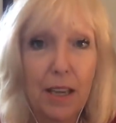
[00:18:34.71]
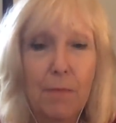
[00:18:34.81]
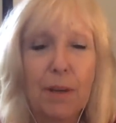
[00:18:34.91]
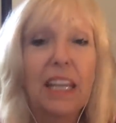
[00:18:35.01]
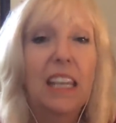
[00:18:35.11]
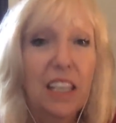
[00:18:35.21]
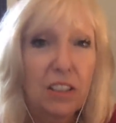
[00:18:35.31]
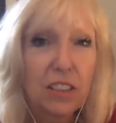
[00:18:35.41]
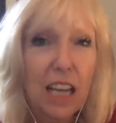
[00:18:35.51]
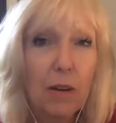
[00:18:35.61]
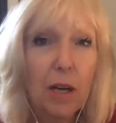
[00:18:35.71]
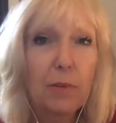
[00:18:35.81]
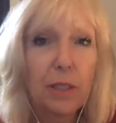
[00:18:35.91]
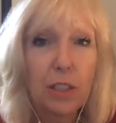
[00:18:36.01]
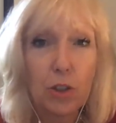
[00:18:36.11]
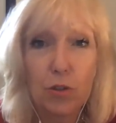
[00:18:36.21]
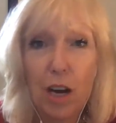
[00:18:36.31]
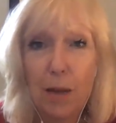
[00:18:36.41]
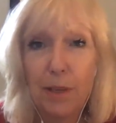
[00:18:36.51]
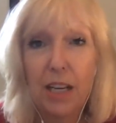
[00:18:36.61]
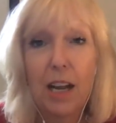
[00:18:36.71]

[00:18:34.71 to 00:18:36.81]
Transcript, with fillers: But here's how I would describe it